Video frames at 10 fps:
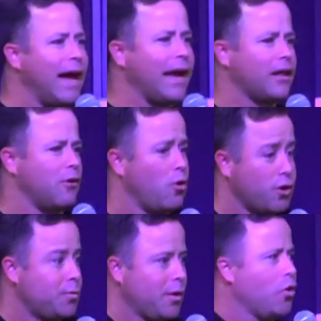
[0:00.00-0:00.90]
like it, or
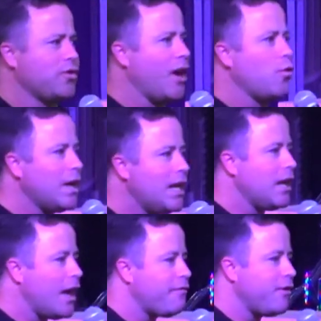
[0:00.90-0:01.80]
just because I really
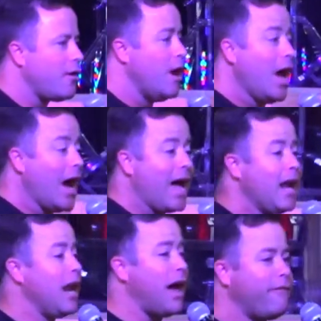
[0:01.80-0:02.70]
love her. I
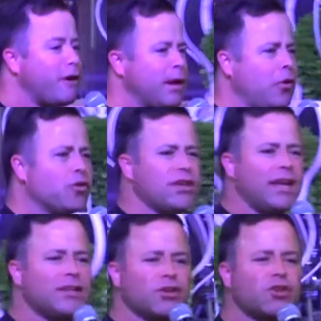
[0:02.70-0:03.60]
love her because
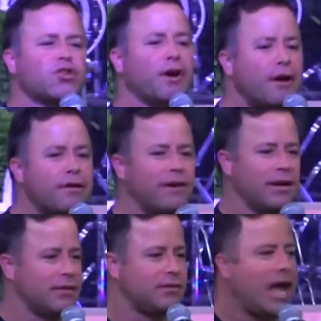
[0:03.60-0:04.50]
it is a
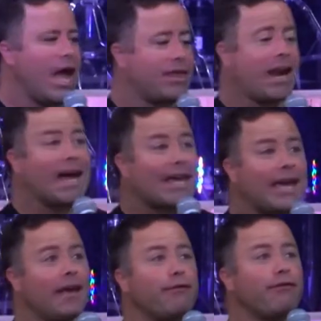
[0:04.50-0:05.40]
service that I
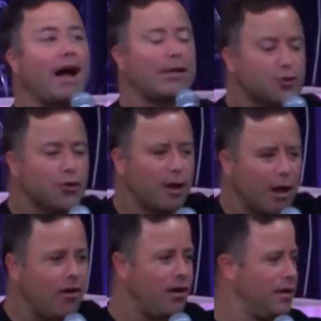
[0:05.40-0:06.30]
give unto
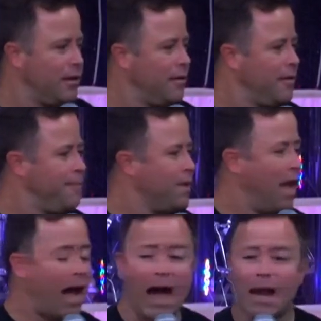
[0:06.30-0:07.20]
God.
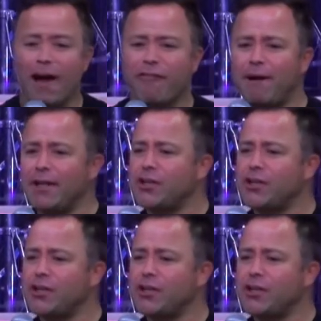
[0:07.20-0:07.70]
I love my